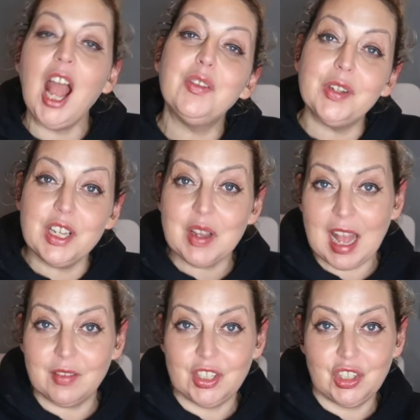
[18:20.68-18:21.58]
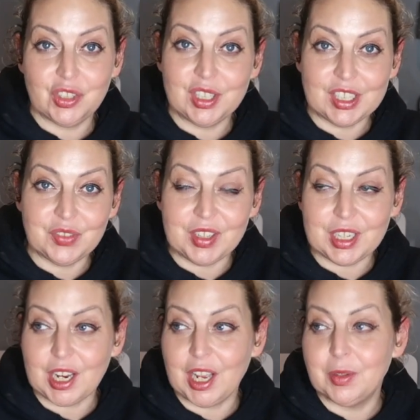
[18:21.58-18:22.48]
Hopefully you have enjoyed this
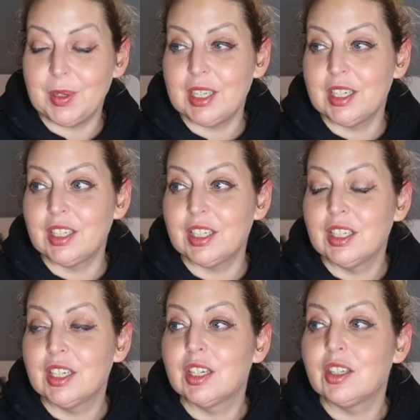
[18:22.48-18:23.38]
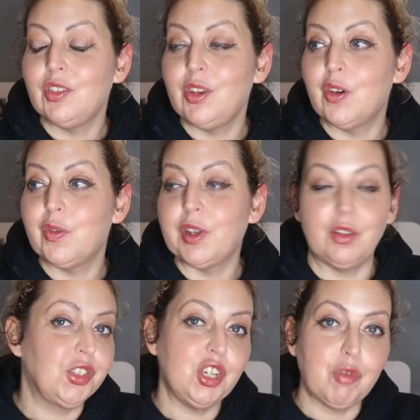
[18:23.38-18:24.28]
video and not
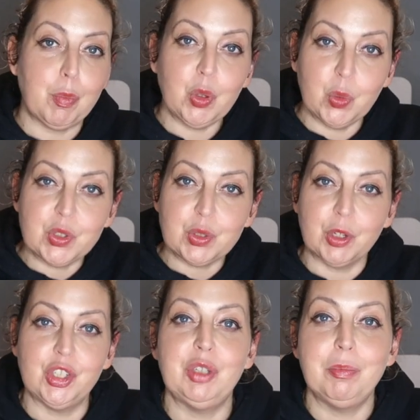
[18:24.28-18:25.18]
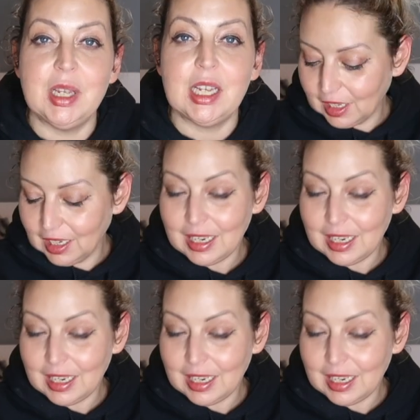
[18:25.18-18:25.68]
felt too repulsed watching me.